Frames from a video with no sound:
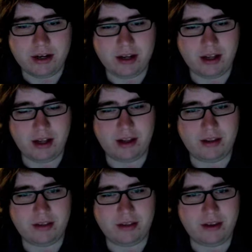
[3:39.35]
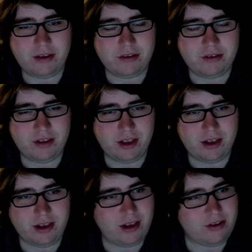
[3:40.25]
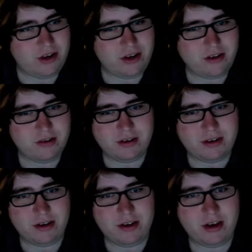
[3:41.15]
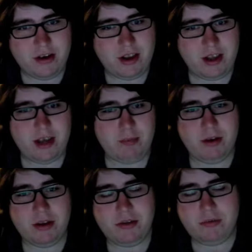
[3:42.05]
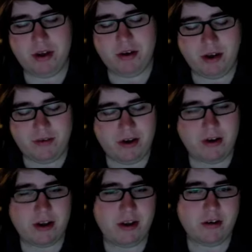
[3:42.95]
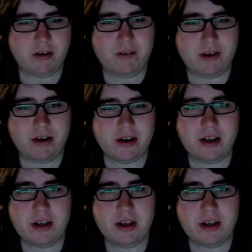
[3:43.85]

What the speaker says: As a gesture is they keep looking through their graveyard or your graveyard.